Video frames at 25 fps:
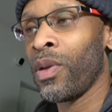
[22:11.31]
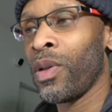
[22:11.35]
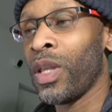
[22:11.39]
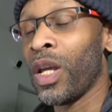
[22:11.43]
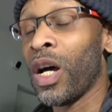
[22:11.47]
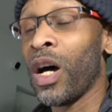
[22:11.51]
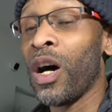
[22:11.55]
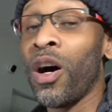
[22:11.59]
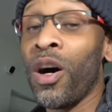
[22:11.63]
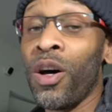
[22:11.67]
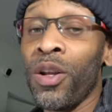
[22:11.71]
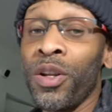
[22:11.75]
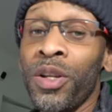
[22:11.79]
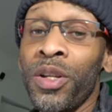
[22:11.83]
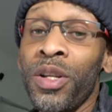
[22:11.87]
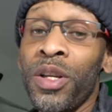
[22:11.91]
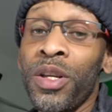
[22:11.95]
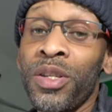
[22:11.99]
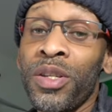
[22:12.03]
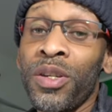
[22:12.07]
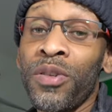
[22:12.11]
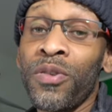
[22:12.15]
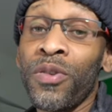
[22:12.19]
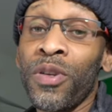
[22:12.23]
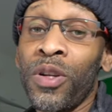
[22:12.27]
Now, all of
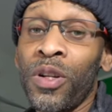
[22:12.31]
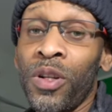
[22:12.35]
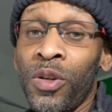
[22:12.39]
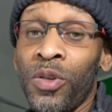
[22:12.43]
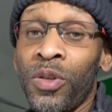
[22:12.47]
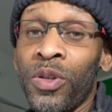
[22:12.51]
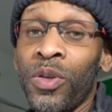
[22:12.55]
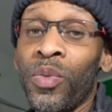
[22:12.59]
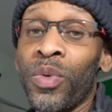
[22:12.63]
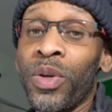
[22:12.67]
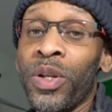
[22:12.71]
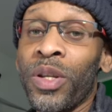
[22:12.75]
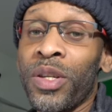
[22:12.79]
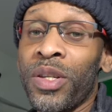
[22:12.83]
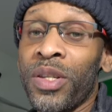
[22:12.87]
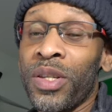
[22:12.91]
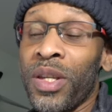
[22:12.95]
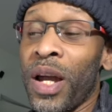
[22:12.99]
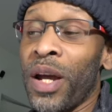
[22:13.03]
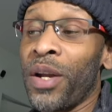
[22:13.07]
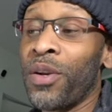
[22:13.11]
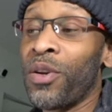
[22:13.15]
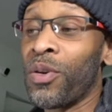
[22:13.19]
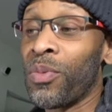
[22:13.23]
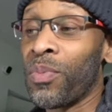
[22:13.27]
these are included with the
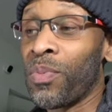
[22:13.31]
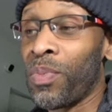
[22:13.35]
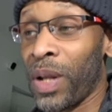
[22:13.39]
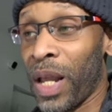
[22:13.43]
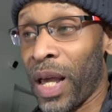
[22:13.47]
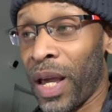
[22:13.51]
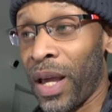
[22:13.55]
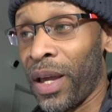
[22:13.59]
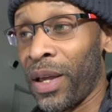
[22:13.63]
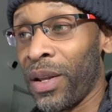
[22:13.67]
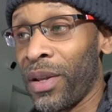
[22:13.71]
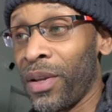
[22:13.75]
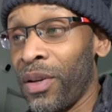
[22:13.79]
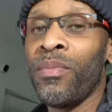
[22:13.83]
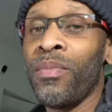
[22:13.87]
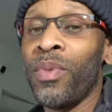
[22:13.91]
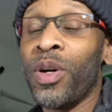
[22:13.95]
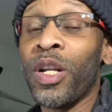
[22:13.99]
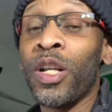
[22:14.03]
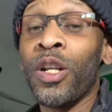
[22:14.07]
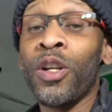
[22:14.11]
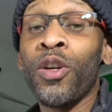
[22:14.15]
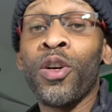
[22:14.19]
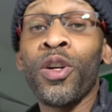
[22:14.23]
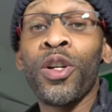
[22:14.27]
standard plan.
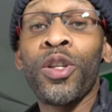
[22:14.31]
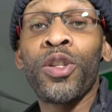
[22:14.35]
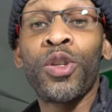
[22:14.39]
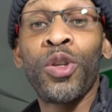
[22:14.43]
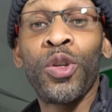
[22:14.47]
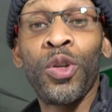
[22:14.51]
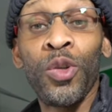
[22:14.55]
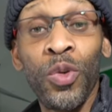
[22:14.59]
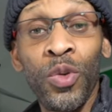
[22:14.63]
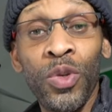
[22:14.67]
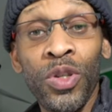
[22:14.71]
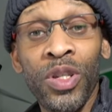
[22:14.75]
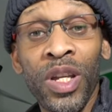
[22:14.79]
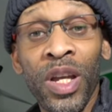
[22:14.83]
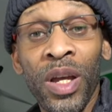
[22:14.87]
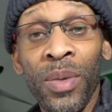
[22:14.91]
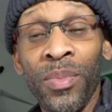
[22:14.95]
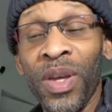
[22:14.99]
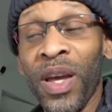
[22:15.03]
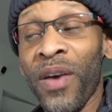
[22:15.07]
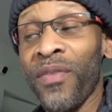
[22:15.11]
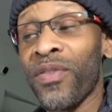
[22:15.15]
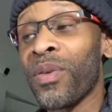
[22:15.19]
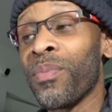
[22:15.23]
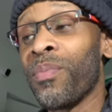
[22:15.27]
But in order to use
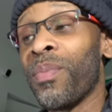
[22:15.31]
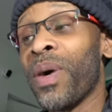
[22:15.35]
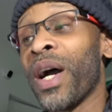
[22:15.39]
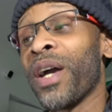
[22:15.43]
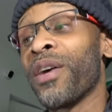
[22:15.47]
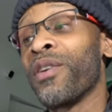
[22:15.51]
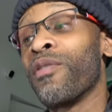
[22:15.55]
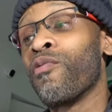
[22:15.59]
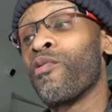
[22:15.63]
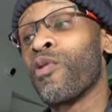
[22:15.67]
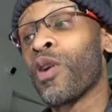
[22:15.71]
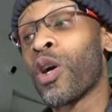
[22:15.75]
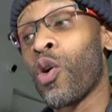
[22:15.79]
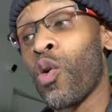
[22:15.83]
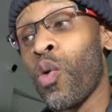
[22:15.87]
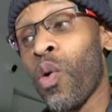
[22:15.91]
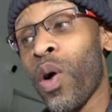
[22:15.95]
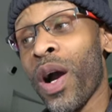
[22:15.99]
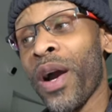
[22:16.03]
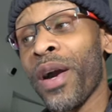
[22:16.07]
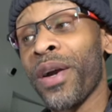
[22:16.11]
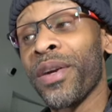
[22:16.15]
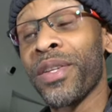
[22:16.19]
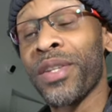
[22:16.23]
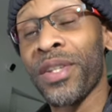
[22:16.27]
them, you have to buy the
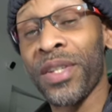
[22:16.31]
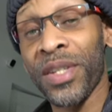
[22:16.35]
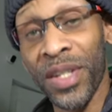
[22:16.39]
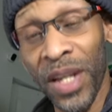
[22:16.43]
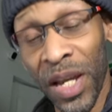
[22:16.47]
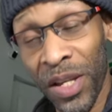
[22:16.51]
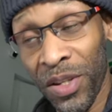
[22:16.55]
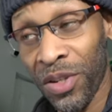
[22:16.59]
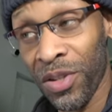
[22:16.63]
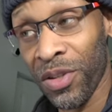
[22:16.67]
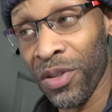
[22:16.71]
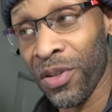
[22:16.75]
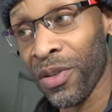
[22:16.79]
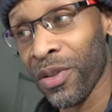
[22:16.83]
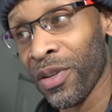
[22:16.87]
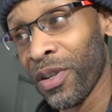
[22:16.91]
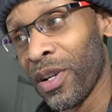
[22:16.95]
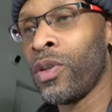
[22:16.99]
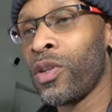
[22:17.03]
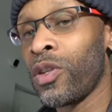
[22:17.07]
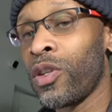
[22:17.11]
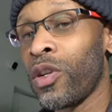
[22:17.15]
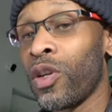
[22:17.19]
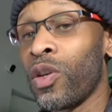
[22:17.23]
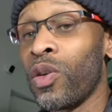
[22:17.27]
required sensor.
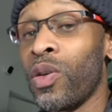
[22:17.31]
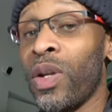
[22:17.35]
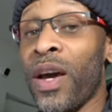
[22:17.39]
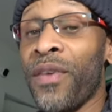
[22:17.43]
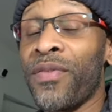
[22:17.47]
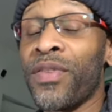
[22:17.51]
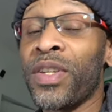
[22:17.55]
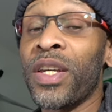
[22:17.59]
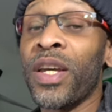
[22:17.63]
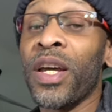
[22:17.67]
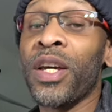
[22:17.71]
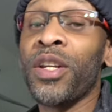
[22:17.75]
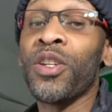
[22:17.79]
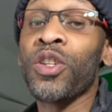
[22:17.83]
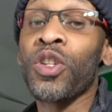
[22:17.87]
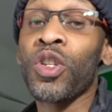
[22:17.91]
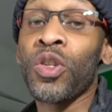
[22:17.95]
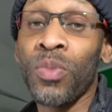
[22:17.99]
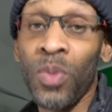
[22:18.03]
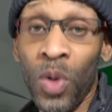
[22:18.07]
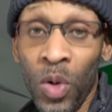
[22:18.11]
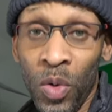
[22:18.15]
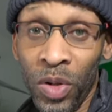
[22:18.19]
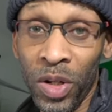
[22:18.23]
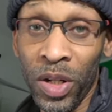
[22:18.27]
So you'd have to get the
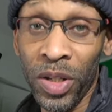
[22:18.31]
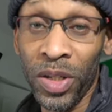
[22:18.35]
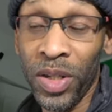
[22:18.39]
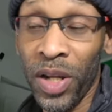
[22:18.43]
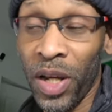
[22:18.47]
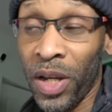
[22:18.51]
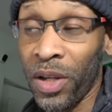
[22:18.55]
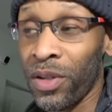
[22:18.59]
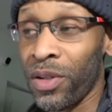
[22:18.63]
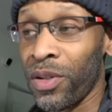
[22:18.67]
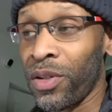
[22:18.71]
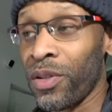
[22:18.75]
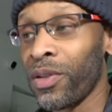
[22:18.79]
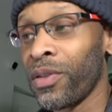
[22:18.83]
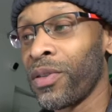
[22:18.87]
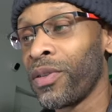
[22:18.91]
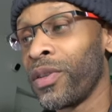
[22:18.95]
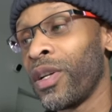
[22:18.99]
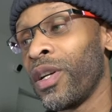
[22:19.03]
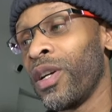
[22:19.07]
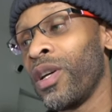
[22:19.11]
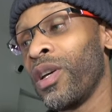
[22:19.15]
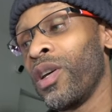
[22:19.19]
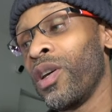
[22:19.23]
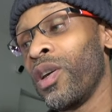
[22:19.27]
smoke detector,
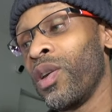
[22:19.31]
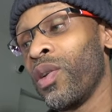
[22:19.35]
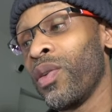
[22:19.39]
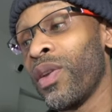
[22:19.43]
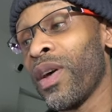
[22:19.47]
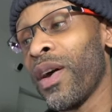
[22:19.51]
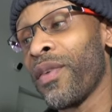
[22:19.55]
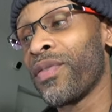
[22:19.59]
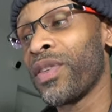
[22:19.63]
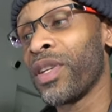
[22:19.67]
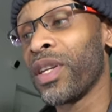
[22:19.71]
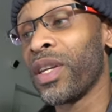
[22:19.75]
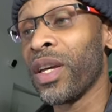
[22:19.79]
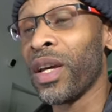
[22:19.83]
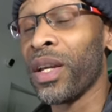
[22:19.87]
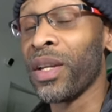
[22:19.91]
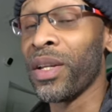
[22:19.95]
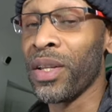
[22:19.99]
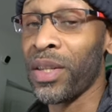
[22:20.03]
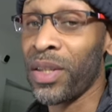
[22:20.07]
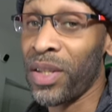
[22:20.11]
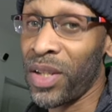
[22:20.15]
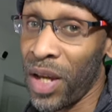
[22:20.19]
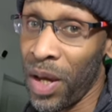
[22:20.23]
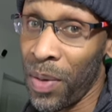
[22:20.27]
you'd have to get
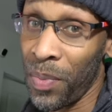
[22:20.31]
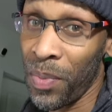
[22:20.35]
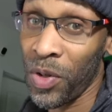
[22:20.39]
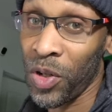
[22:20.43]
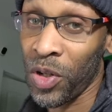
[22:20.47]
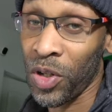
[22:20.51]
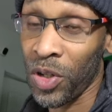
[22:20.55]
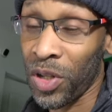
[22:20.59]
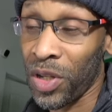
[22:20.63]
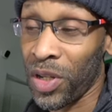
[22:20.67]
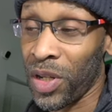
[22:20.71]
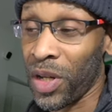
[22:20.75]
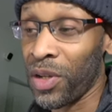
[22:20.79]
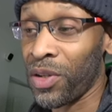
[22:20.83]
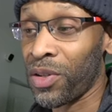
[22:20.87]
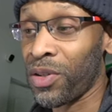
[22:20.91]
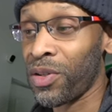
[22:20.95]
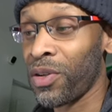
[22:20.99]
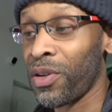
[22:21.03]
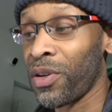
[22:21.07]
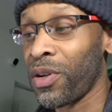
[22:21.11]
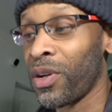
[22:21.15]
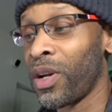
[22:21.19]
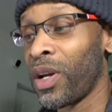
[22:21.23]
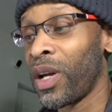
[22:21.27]
the temperature
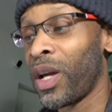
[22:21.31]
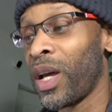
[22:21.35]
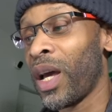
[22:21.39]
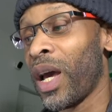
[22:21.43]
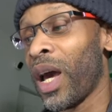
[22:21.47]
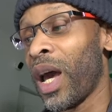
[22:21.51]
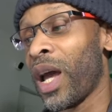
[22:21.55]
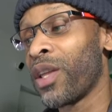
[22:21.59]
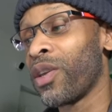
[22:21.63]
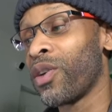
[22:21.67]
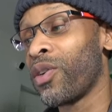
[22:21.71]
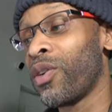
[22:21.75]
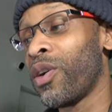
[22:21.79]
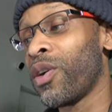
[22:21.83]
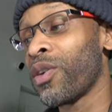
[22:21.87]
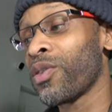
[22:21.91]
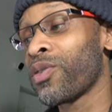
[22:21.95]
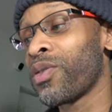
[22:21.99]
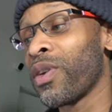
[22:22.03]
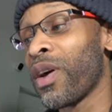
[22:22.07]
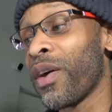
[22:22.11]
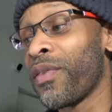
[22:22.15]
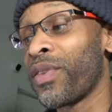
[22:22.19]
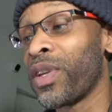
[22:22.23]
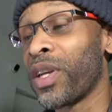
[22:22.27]
sensor, and you
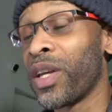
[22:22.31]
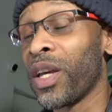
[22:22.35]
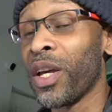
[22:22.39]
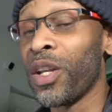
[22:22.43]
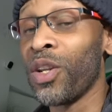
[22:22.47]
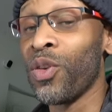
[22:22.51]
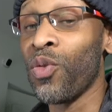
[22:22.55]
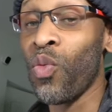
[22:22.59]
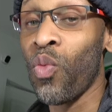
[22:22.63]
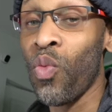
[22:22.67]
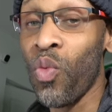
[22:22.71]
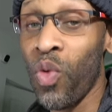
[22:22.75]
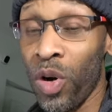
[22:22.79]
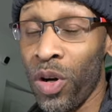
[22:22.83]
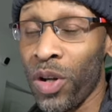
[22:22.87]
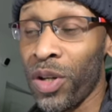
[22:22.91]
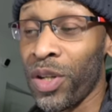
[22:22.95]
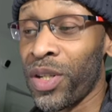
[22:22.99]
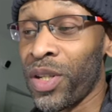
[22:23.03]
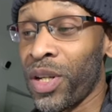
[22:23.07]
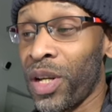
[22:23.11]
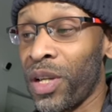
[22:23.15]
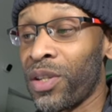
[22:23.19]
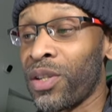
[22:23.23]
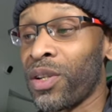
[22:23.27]
also have to get the water
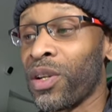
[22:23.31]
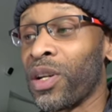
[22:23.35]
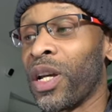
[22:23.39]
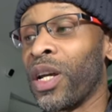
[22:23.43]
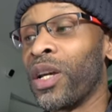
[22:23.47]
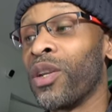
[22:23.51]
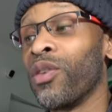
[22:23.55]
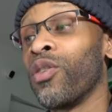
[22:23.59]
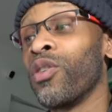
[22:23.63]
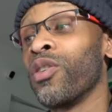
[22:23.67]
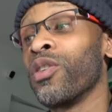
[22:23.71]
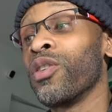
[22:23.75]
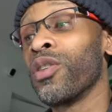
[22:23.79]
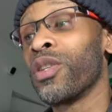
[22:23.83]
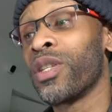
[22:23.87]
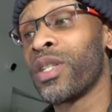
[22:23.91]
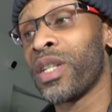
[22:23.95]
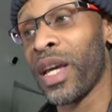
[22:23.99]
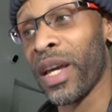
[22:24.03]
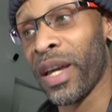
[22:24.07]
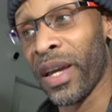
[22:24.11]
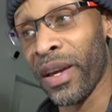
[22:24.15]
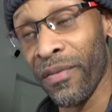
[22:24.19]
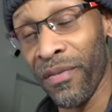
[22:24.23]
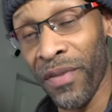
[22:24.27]
sensor in order to
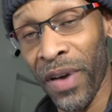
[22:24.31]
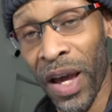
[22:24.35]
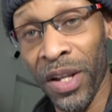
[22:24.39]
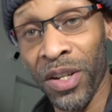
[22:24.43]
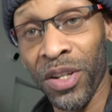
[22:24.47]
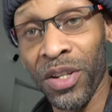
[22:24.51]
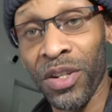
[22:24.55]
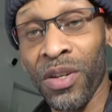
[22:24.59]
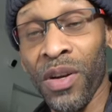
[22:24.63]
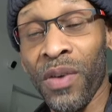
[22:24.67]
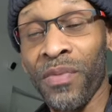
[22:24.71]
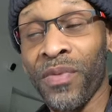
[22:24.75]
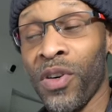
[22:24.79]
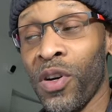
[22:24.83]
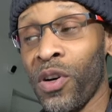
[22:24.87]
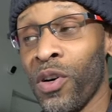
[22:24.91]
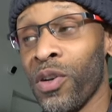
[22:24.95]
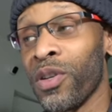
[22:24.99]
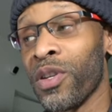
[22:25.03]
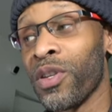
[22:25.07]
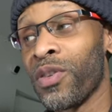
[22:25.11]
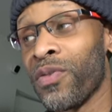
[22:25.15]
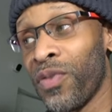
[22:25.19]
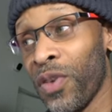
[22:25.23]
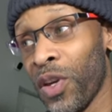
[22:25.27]
take advantage of all
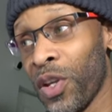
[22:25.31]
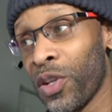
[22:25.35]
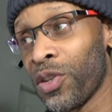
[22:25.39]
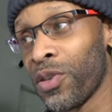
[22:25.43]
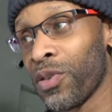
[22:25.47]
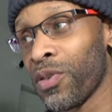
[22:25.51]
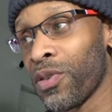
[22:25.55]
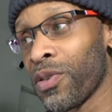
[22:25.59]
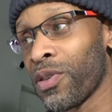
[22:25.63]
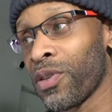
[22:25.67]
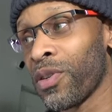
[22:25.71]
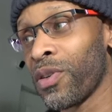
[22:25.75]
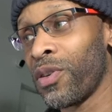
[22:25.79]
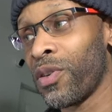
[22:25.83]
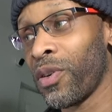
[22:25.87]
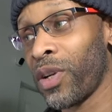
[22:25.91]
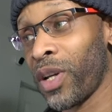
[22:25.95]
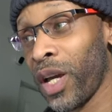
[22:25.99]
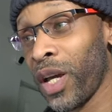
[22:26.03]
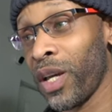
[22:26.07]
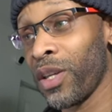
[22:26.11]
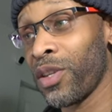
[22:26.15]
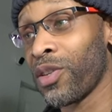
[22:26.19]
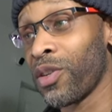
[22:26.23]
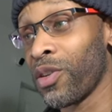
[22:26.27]
these features.
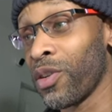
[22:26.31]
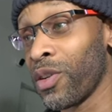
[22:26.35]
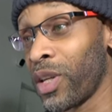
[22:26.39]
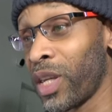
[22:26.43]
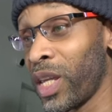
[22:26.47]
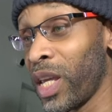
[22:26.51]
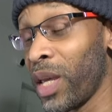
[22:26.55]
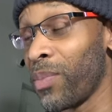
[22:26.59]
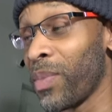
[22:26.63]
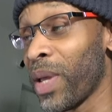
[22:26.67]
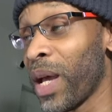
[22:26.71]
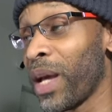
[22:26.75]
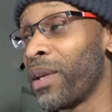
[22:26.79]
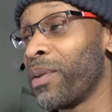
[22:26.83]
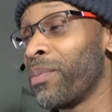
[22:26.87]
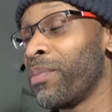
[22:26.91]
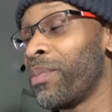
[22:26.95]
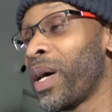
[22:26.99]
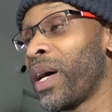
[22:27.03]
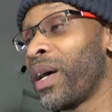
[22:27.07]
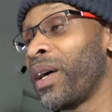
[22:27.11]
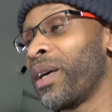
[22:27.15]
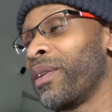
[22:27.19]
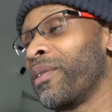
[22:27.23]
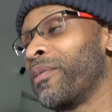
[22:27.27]
Okay, so keep that in
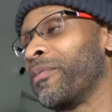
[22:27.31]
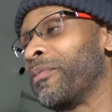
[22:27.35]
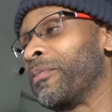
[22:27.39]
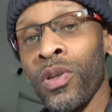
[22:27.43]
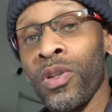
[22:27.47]
mind.